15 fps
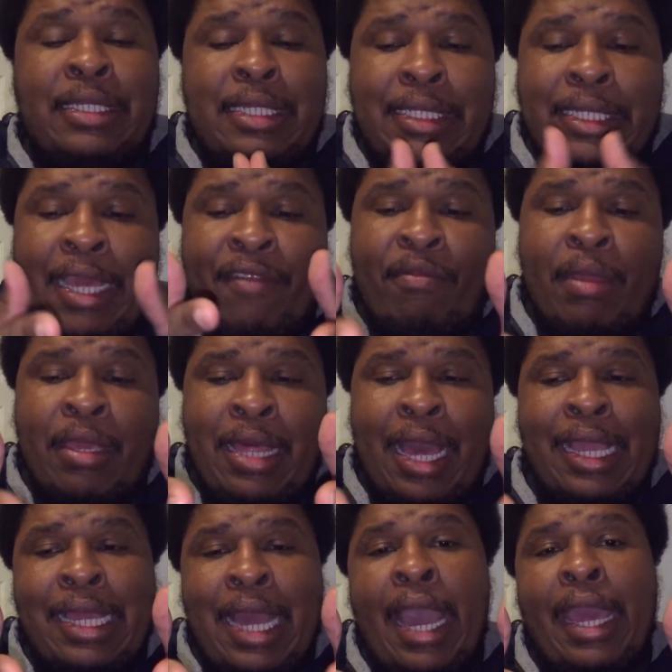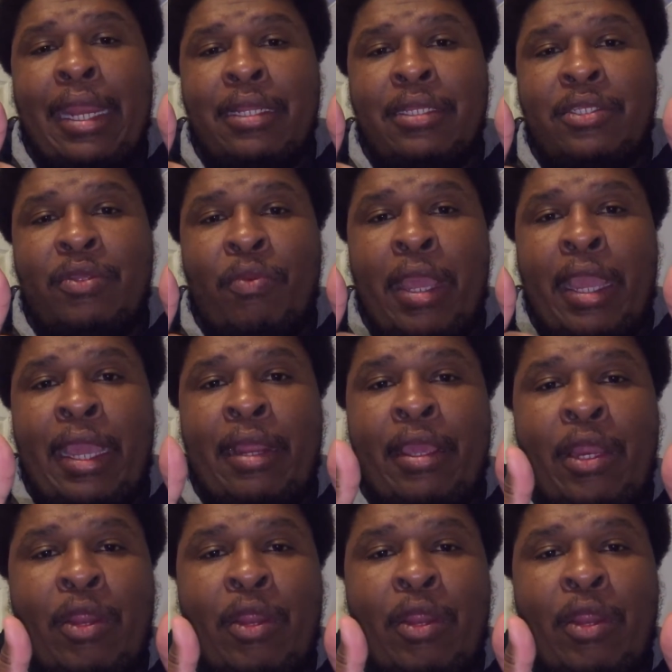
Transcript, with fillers: He's given me that guidance, right?